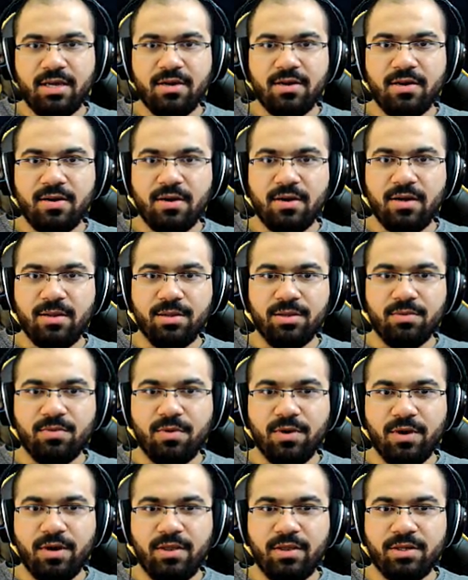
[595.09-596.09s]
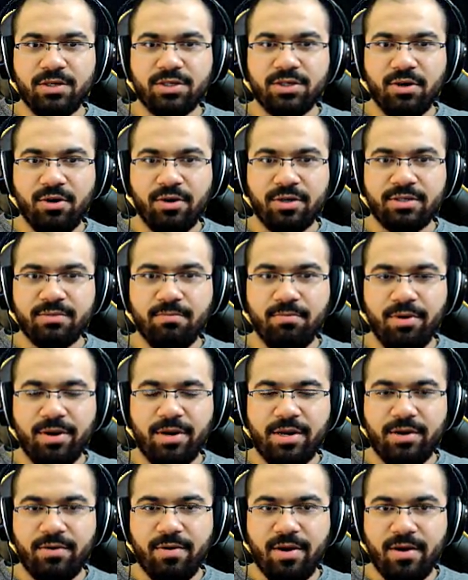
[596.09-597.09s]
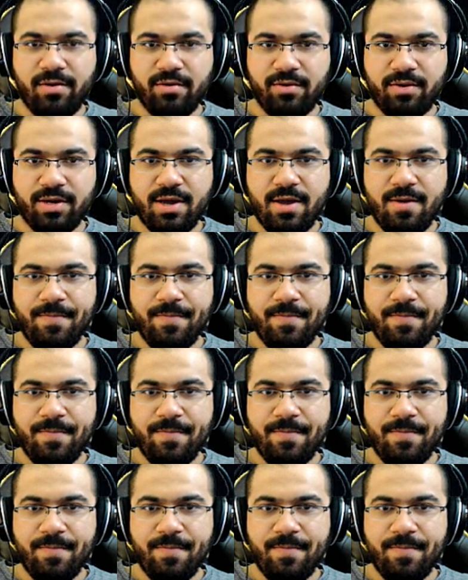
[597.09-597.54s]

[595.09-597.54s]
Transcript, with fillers: And then we're in the shark's breeding ground. Okay?